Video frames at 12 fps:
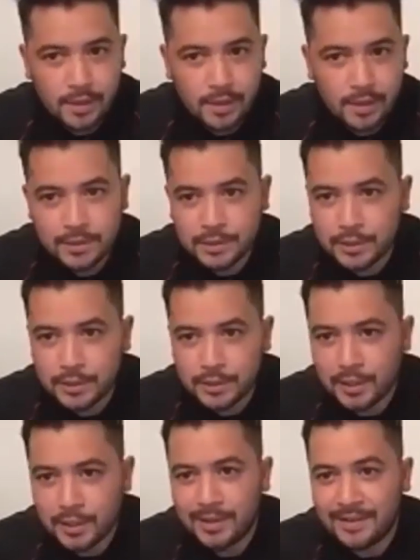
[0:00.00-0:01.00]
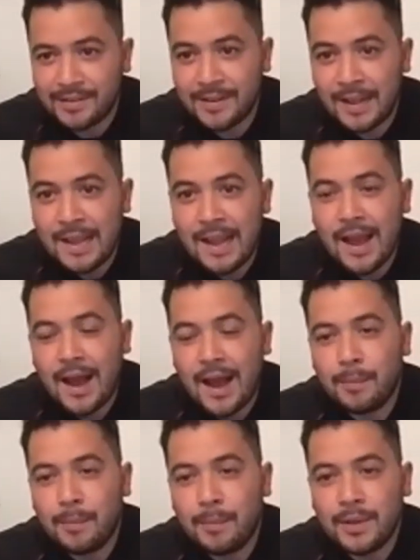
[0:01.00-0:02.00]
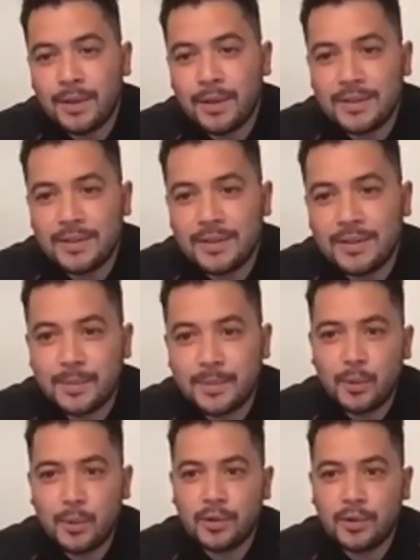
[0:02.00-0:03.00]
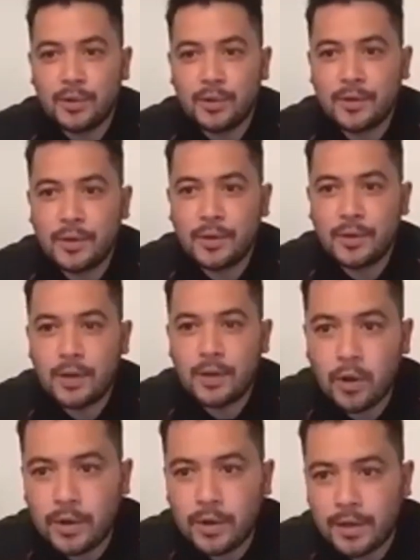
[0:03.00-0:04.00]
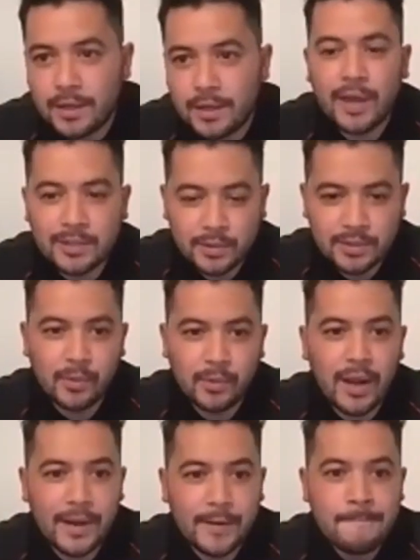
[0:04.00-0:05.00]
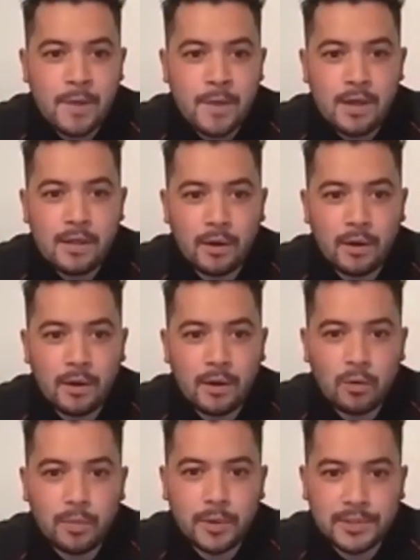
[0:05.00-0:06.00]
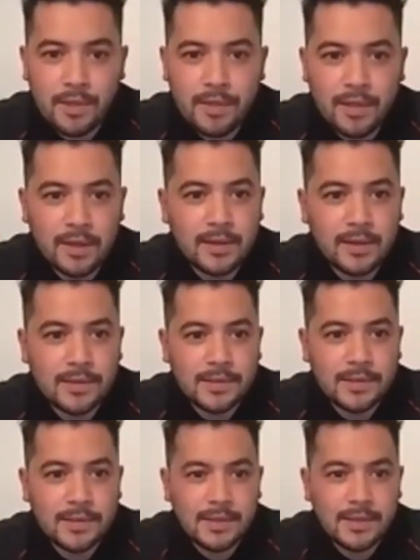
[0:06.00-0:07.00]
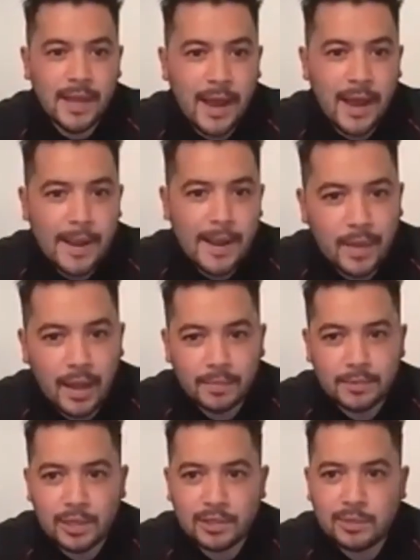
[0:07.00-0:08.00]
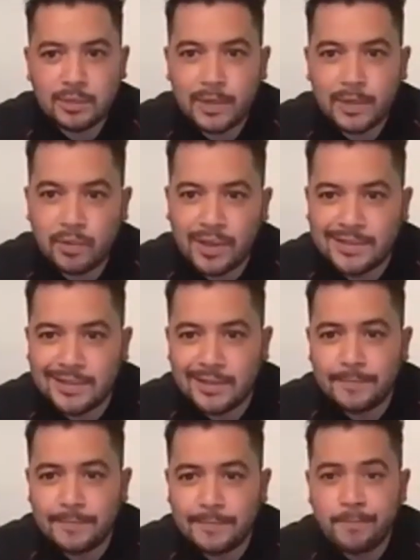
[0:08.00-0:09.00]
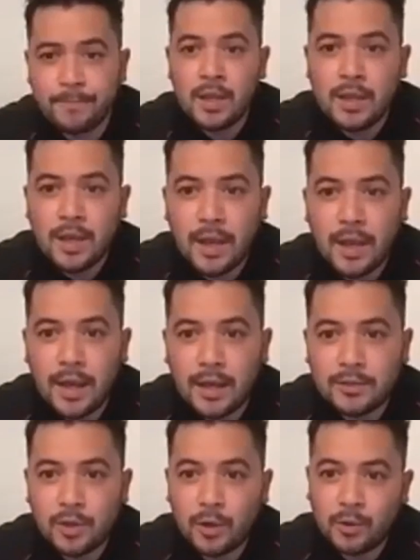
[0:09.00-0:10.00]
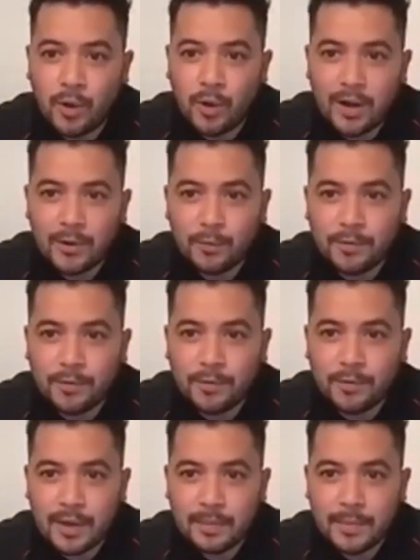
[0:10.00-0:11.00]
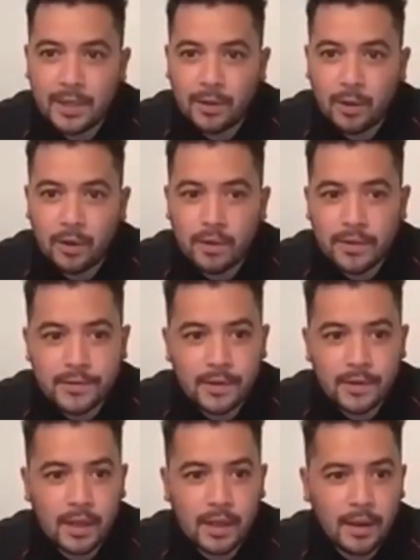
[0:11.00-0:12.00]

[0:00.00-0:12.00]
It's certainly been humbling to be put on a showcase with some great therapists and thinkers in this game. So special thanks to Todd Grundle for getting me along on this.